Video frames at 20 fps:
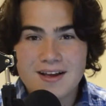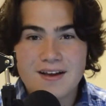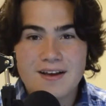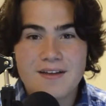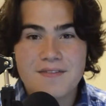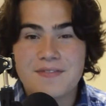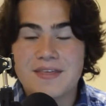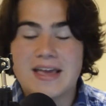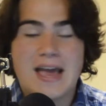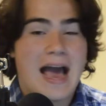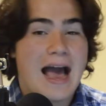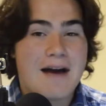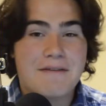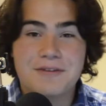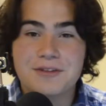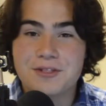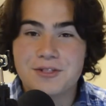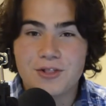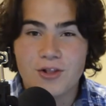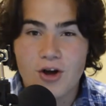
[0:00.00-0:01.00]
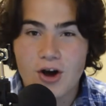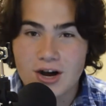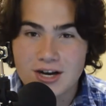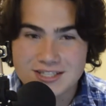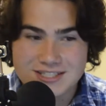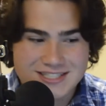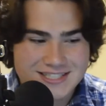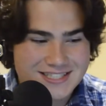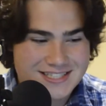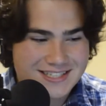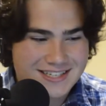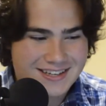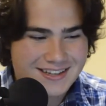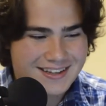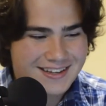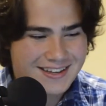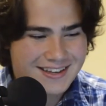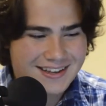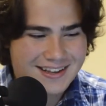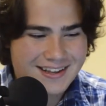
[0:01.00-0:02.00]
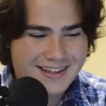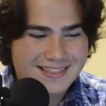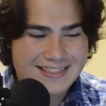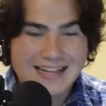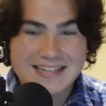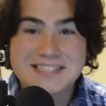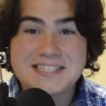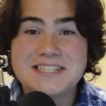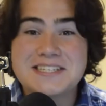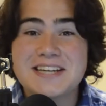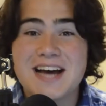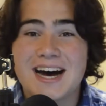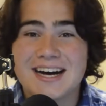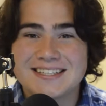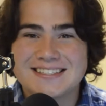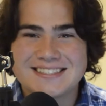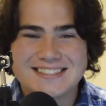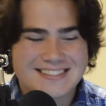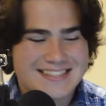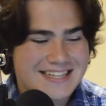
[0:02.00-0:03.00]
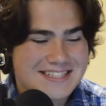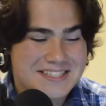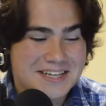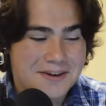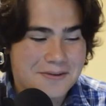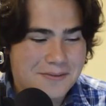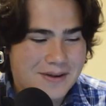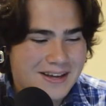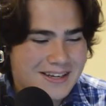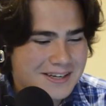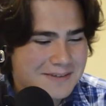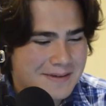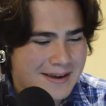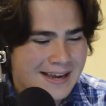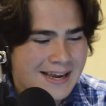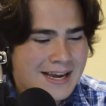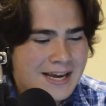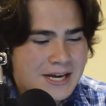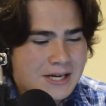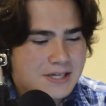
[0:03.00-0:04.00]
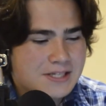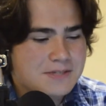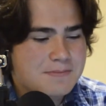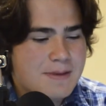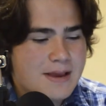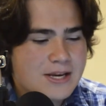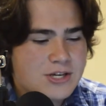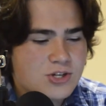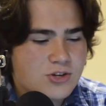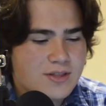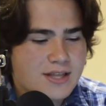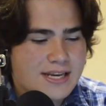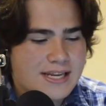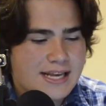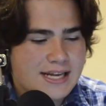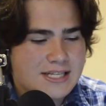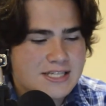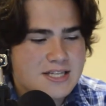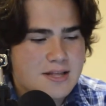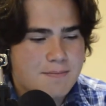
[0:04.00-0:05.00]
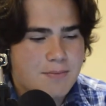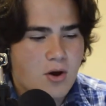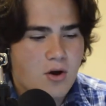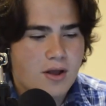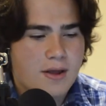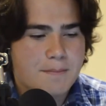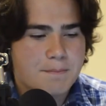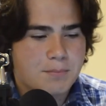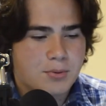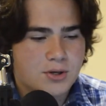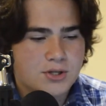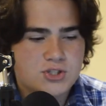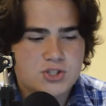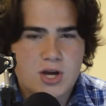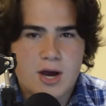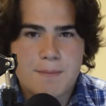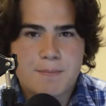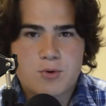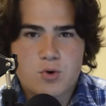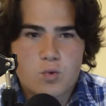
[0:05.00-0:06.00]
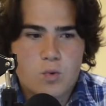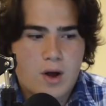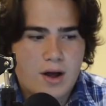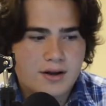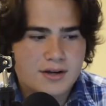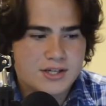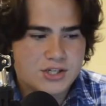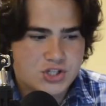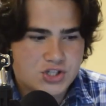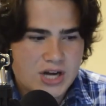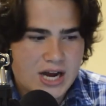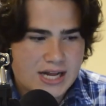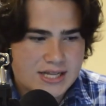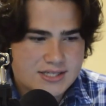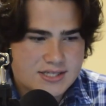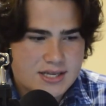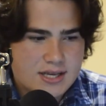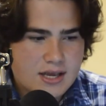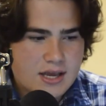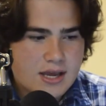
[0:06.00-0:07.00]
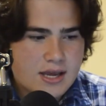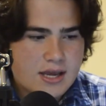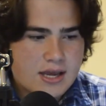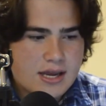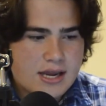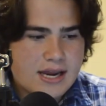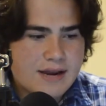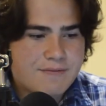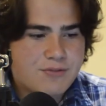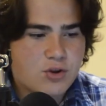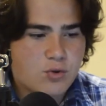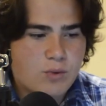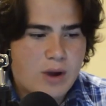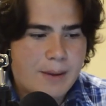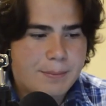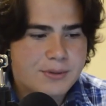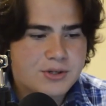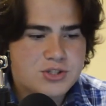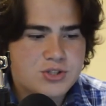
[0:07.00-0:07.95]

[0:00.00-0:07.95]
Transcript: They haven't lost. That's nuts. That's unreal to me. Just make sure that he gets the ball and puts up quality shots. If the Raptors